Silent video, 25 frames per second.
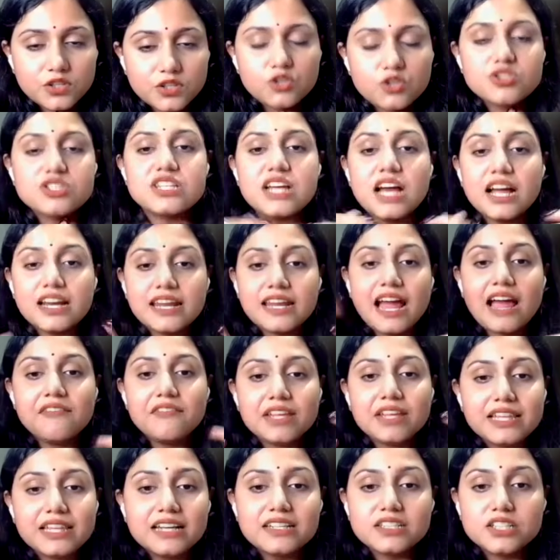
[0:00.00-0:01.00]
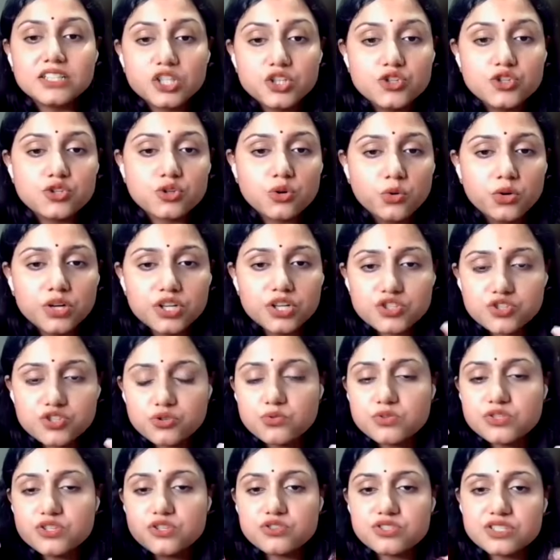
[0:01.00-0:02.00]
You start having that control
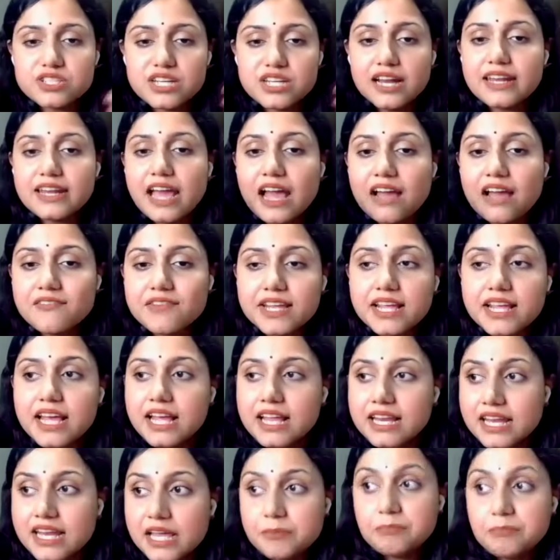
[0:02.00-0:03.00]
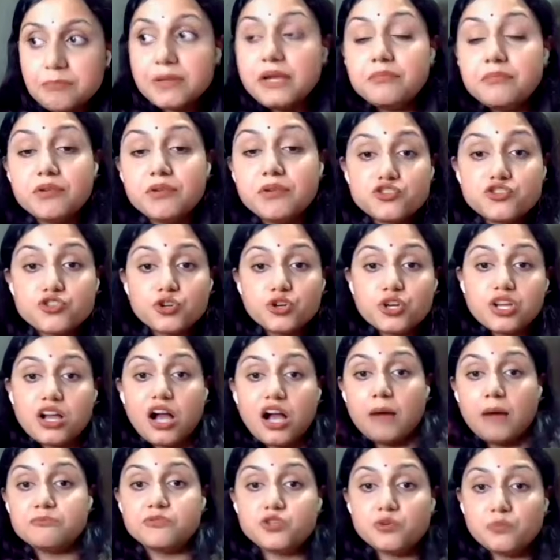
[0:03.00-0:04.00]
issues. You start having like, people should
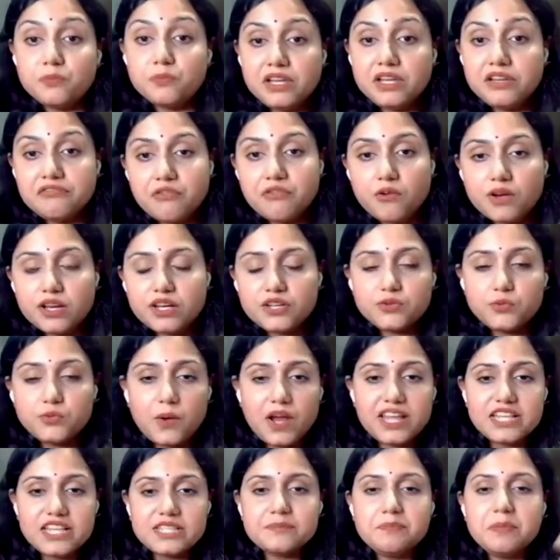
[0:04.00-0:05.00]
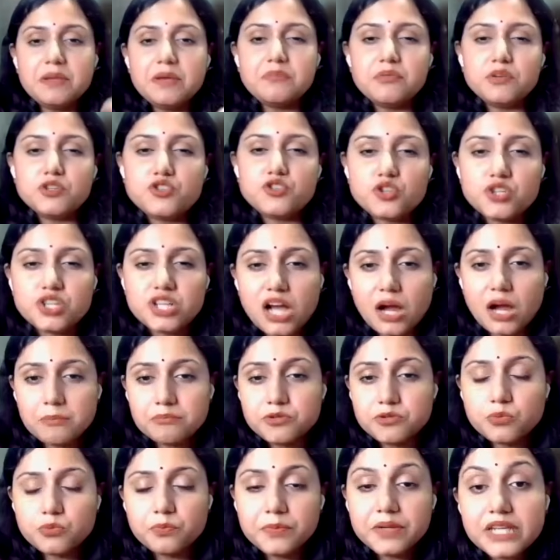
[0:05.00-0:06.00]
come to me for advice, people should come
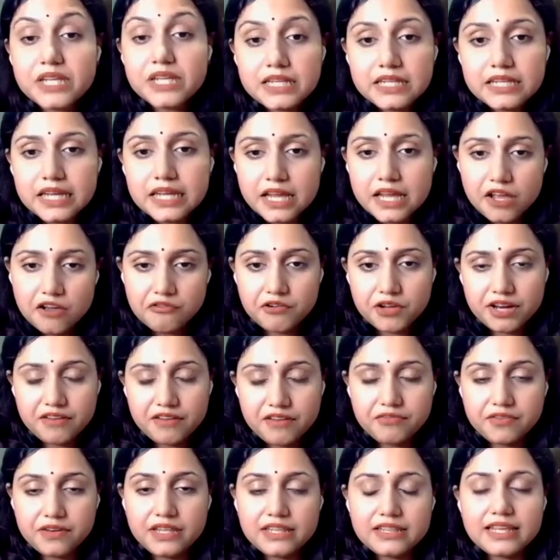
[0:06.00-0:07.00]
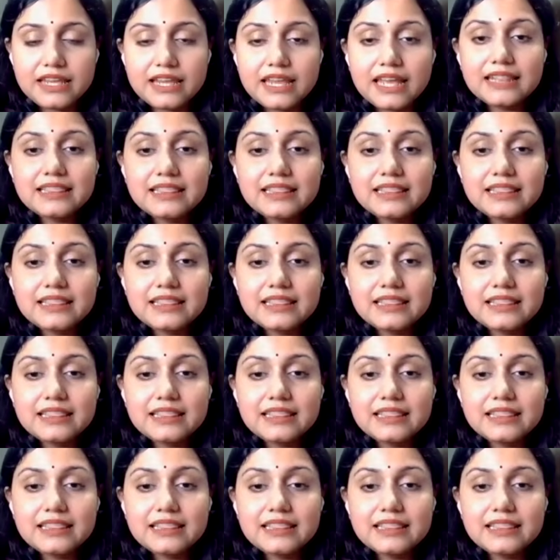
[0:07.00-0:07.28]
to me for everything.